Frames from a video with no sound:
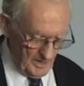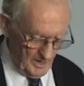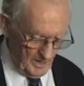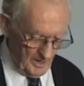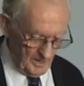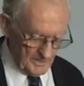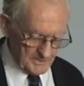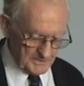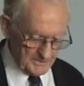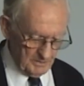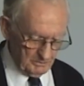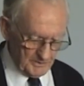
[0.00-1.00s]
uh,
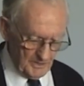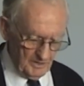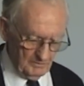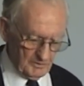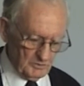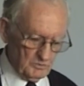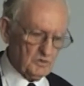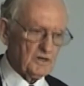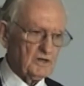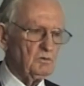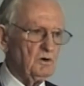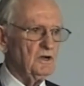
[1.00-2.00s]
stepped over the
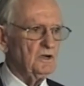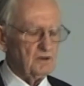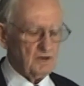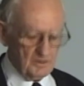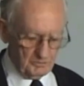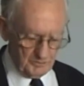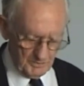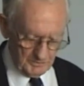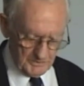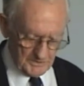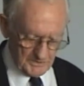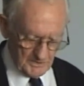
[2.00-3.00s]
warning wire and
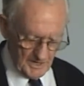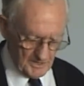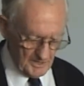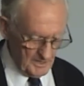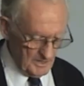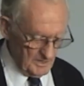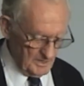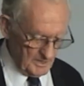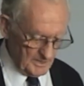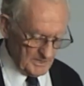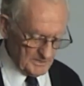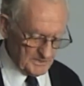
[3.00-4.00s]
propped his ladder
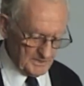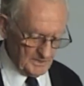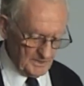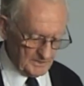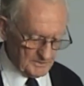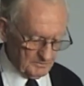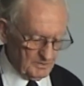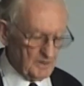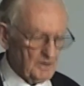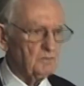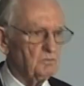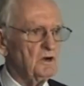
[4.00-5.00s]
against the
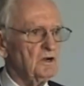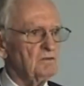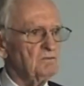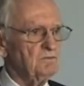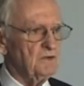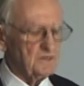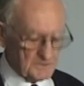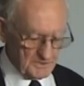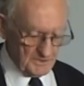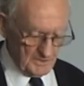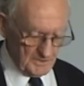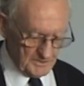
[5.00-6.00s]
electrified wire fence
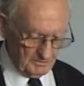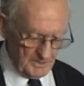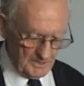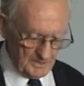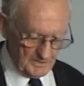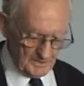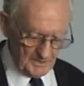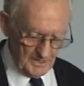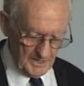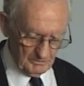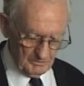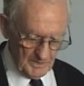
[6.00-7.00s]
surrounding the
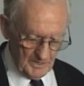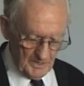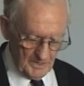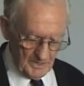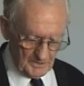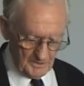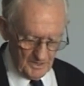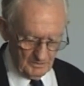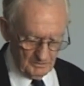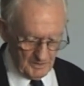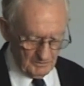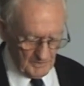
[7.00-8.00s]
camp. He
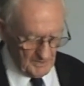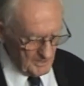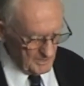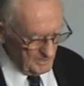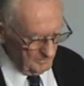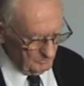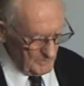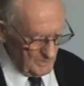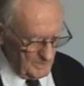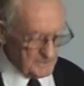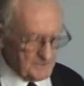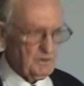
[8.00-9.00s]
climbed up the ladder
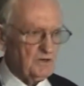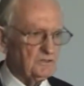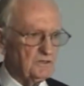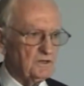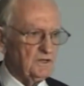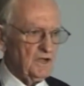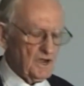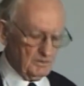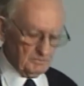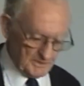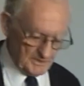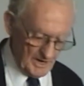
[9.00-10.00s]
and spoke to the
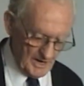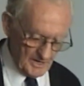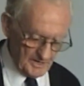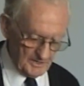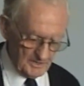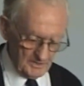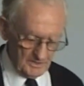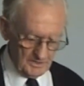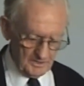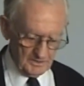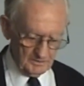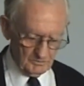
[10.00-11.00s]
armed guard. He,
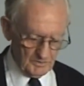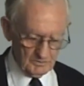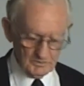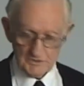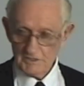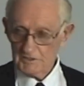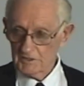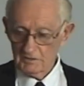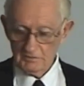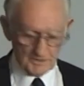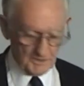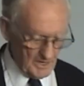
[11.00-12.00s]
he, he was just
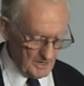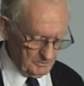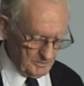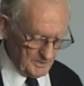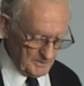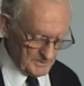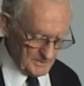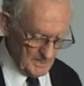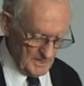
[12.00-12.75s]
near a guard post,